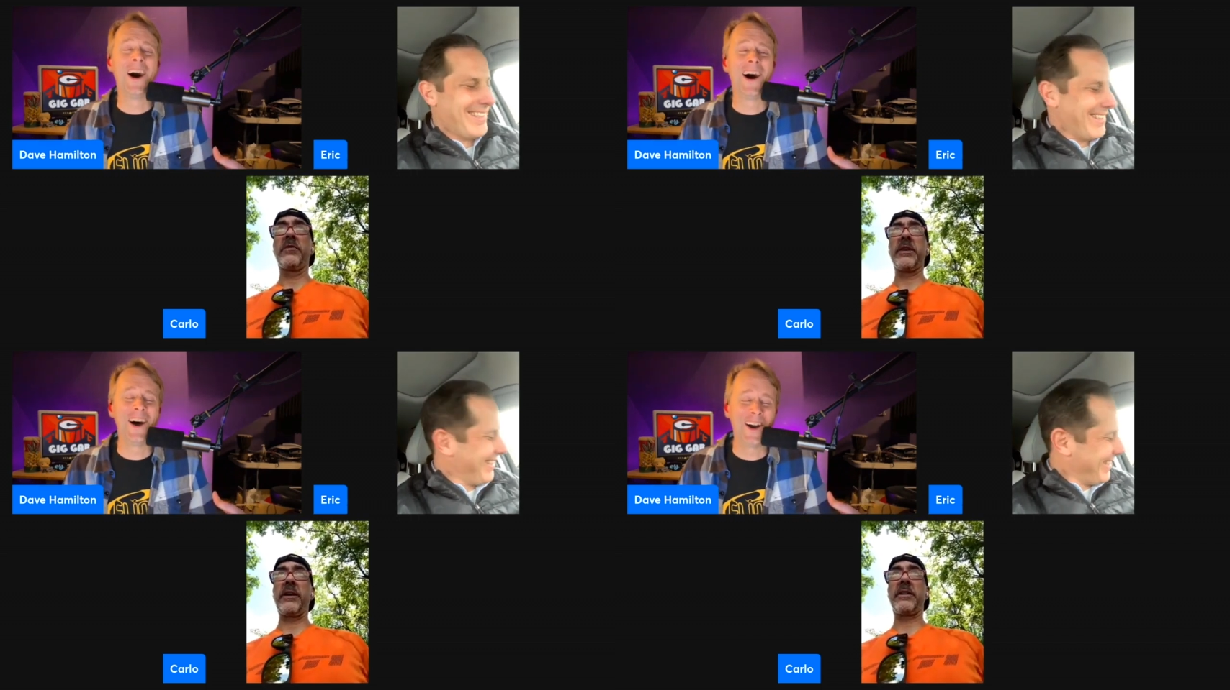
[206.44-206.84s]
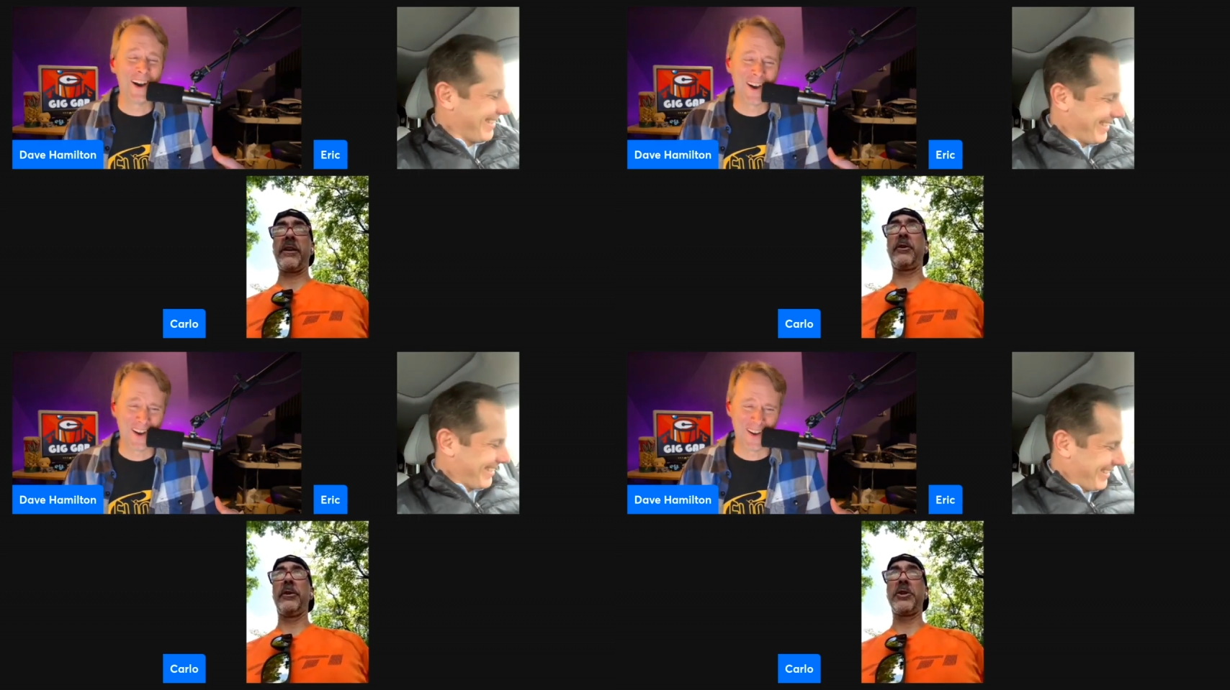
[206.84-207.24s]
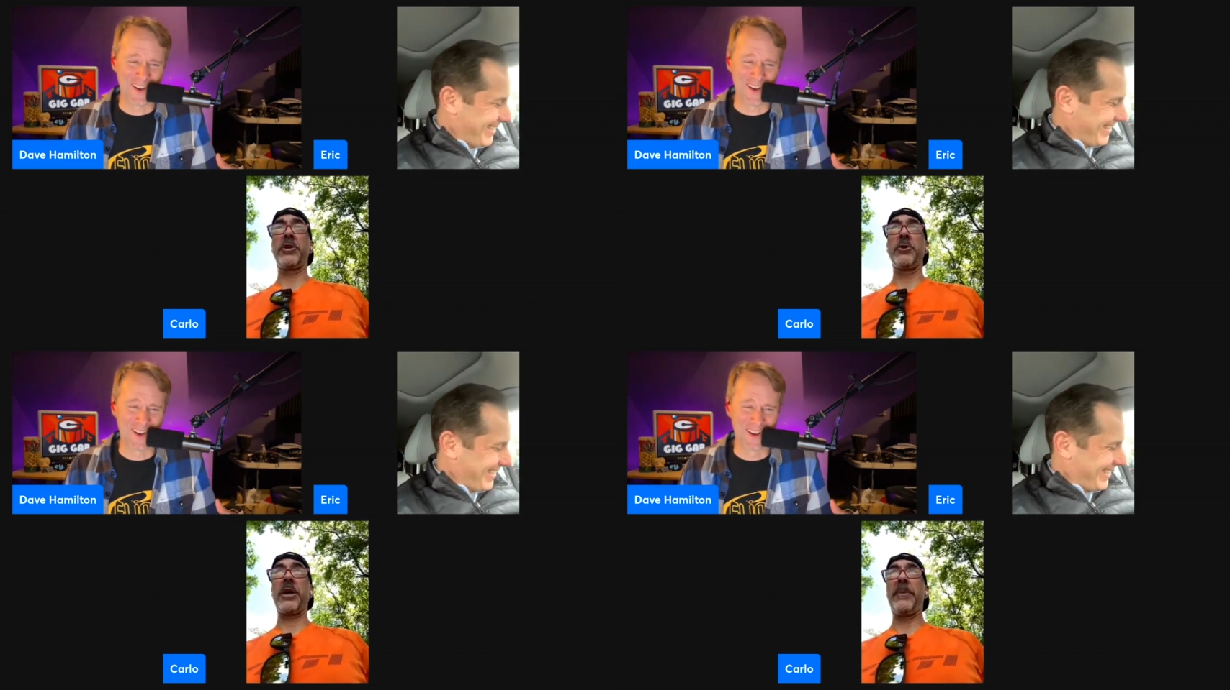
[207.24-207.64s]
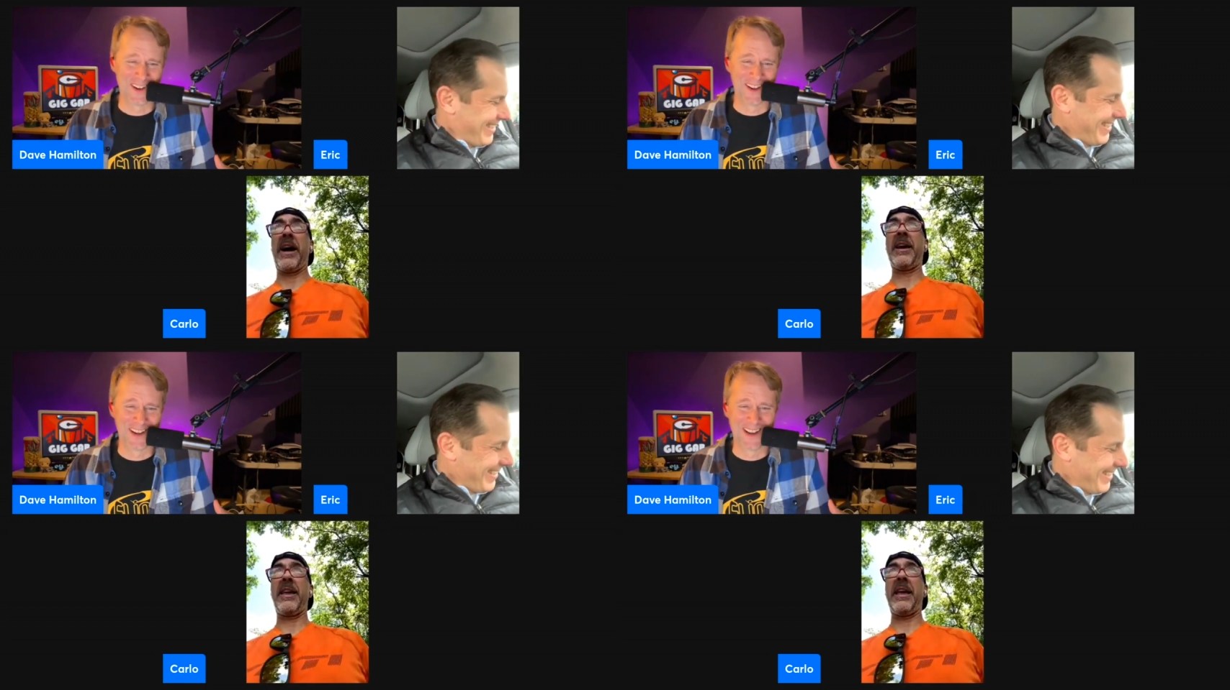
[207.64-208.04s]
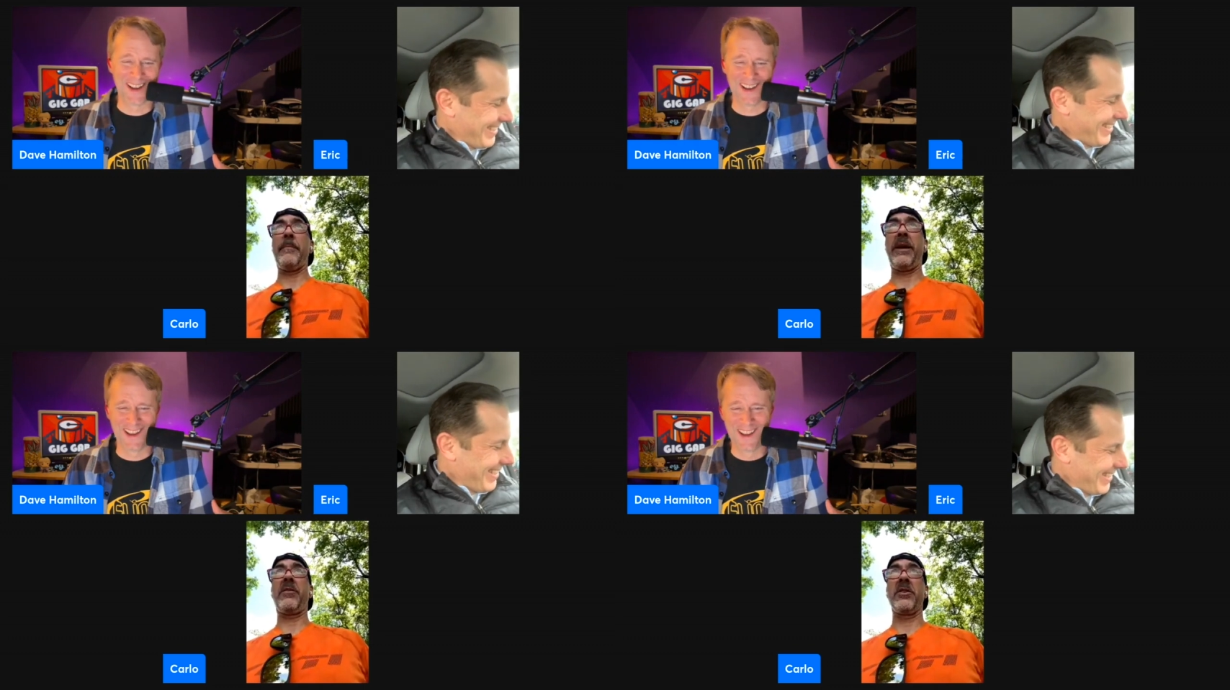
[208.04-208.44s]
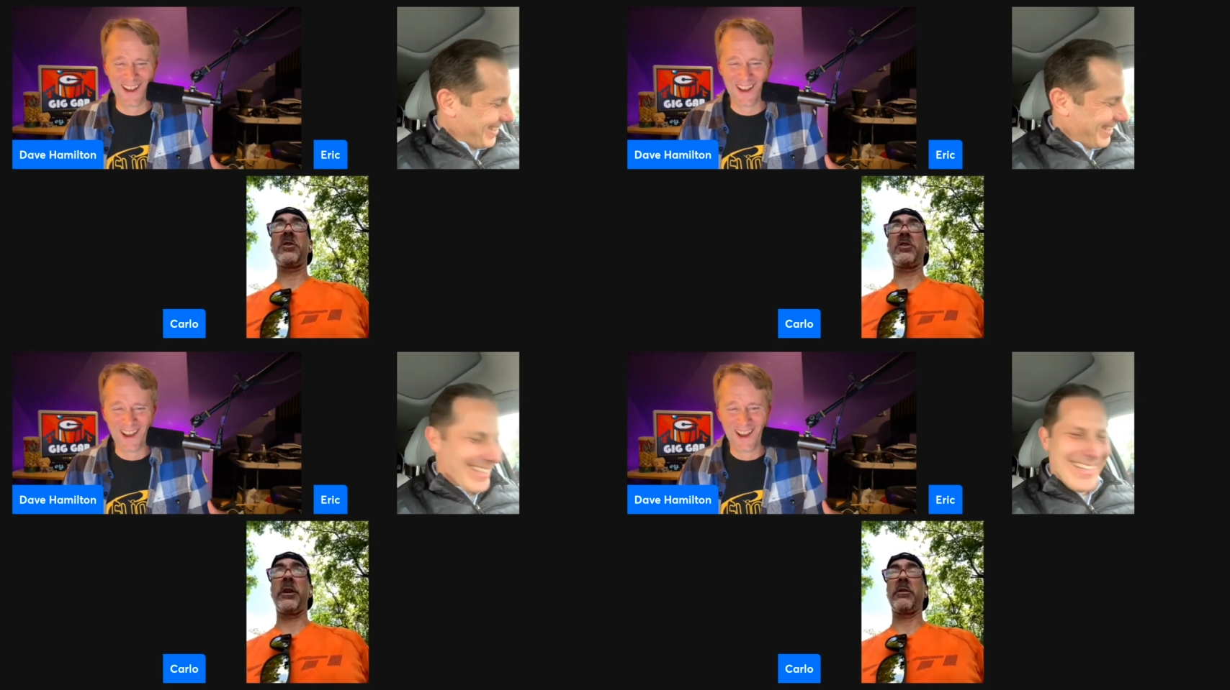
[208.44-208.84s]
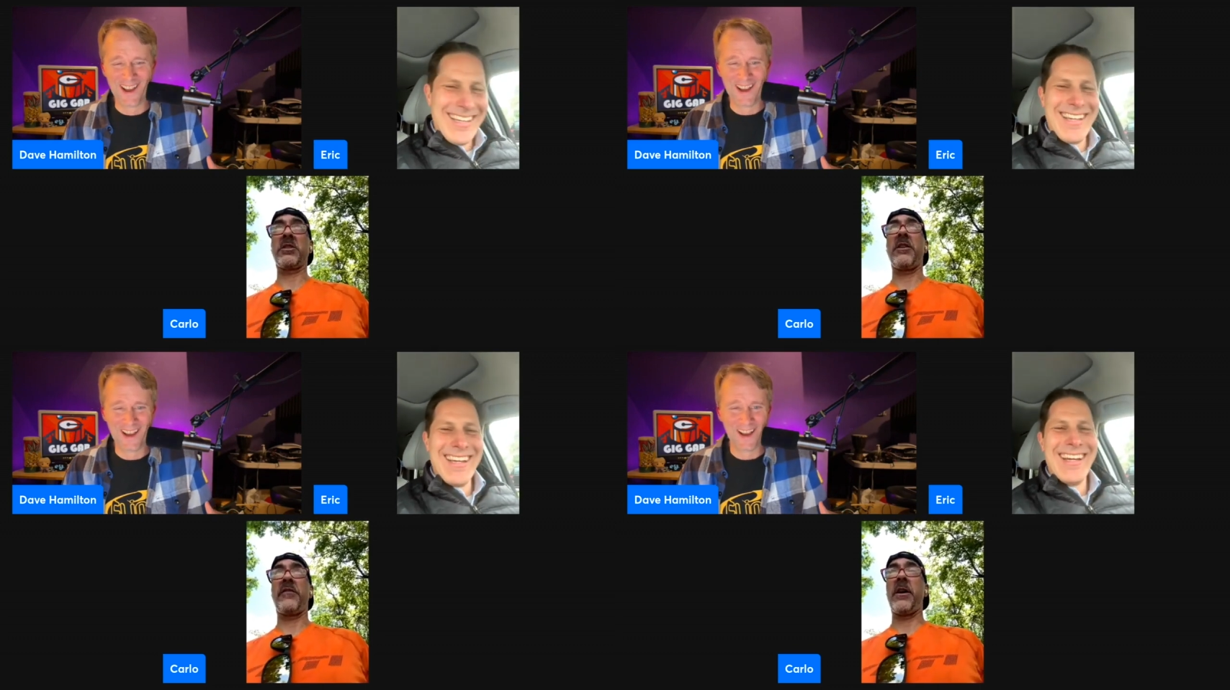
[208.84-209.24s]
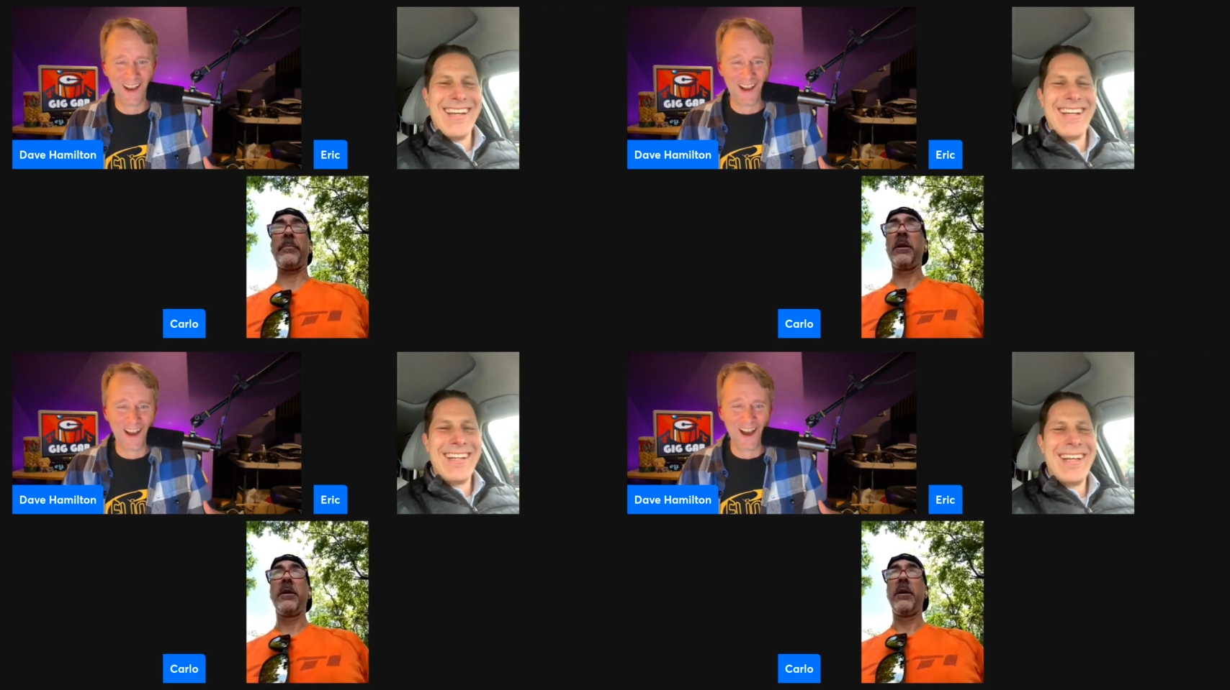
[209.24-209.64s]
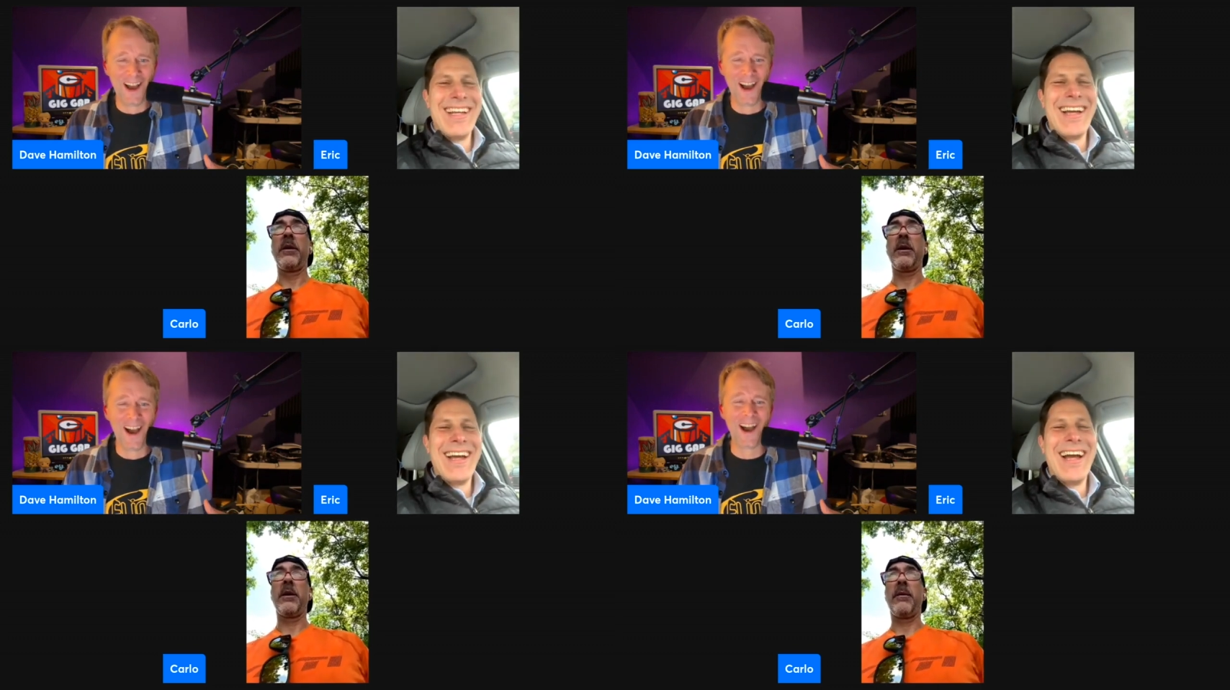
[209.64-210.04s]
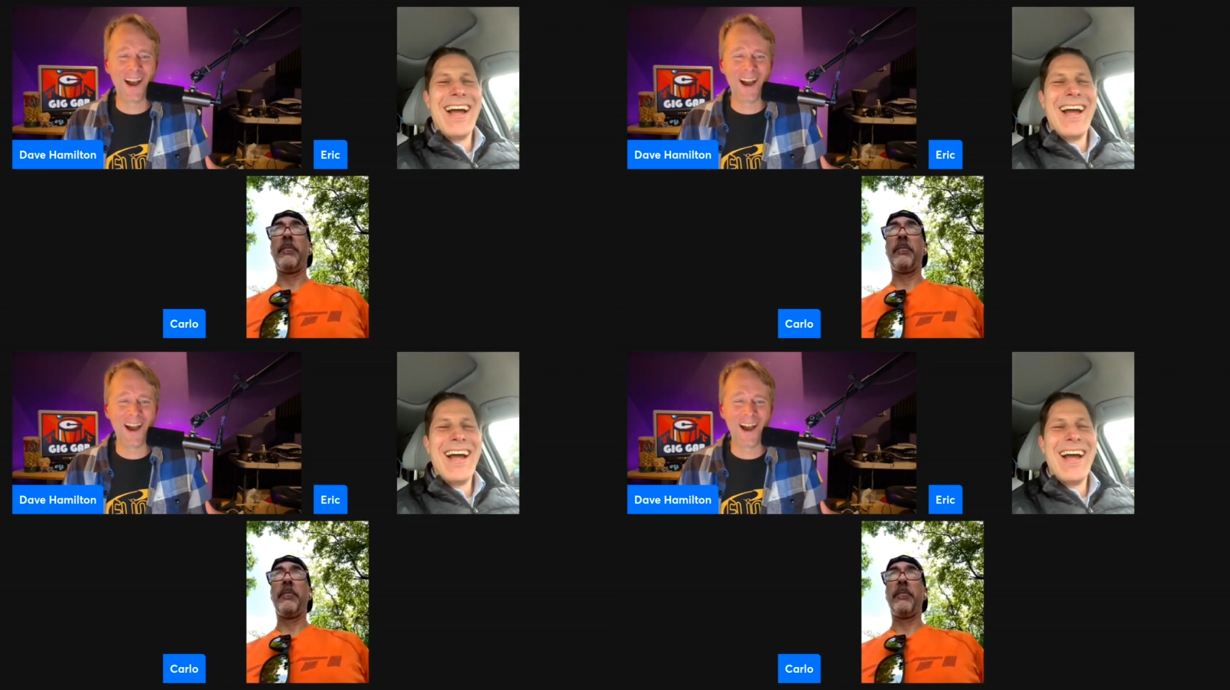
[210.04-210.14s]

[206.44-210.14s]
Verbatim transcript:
Speaker 1: Speaking of tech technical issues, I mean, I can't make this shit stuff up.